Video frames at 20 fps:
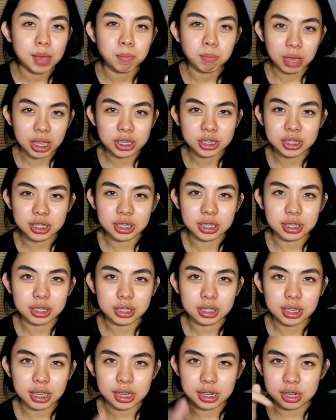mentioned
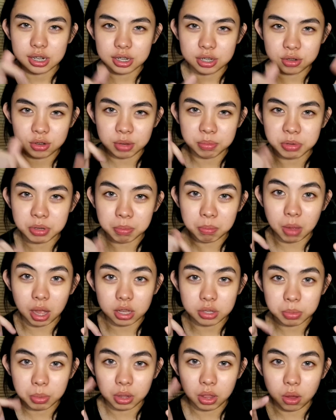in the description
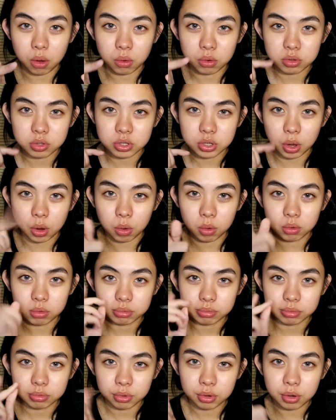box below, so
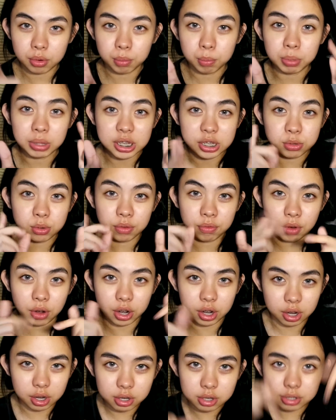please
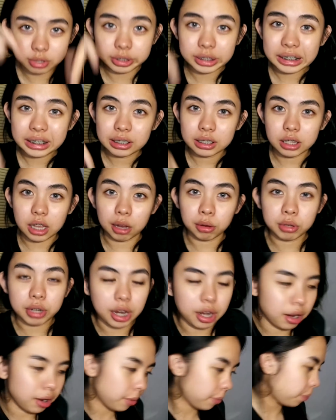refer down there.